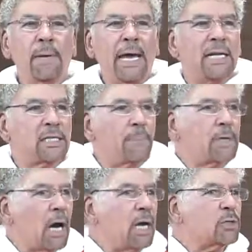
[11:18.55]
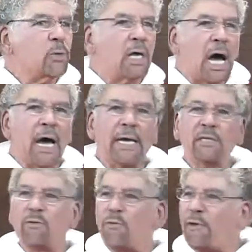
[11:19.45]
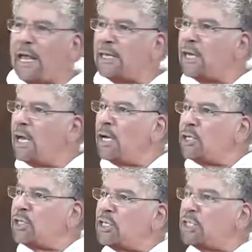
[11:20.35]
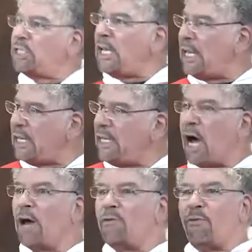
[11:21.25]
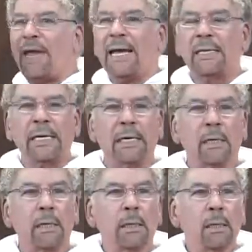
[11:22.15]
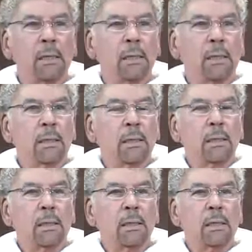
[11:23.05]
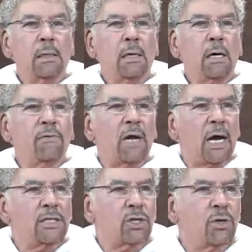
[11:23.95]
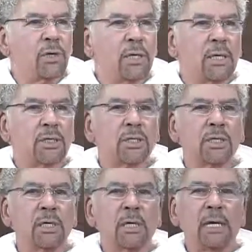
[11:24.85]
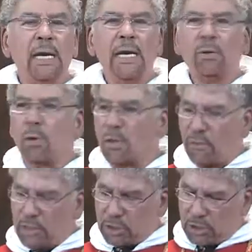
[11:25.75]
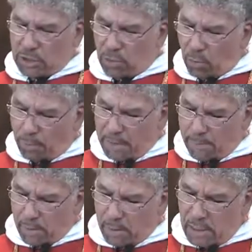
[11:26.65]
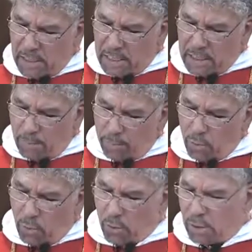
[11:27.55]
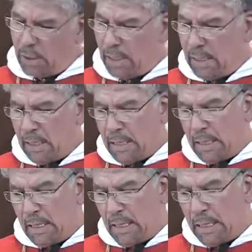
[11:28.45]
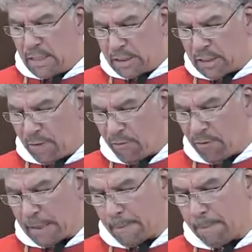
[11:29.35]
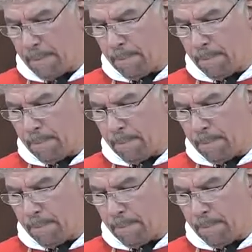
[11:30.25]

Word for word: And it's up to us with the eyes of faith to see the unveiling of God's goodness in all creatures, in all people, in the poor, in the suffering.